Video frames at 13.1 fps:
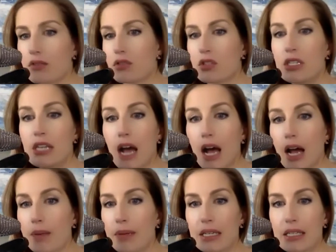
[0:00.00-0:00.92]
not
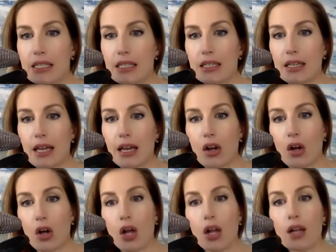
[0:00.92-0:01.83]
a big deal at
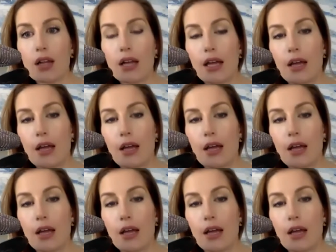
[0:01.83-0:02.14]
all.